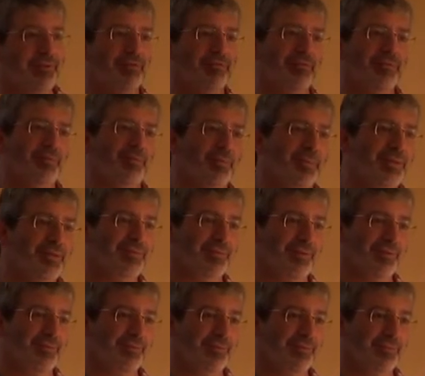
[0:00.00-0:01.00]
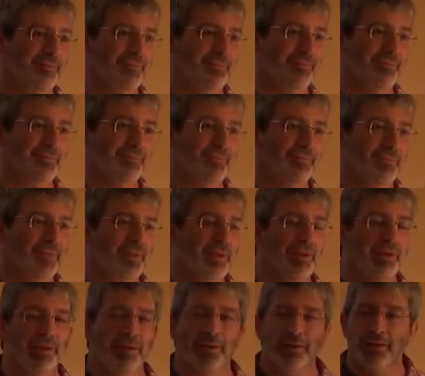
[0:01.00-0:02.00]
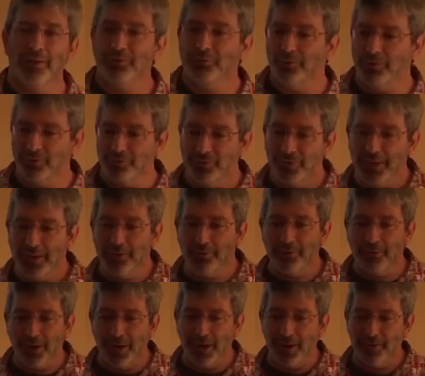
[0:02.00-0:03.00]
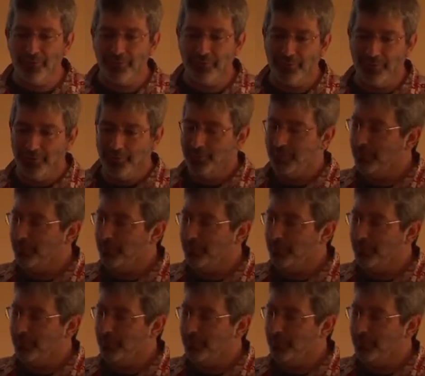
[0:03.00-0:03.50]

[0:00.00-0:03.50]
different species. So if I graph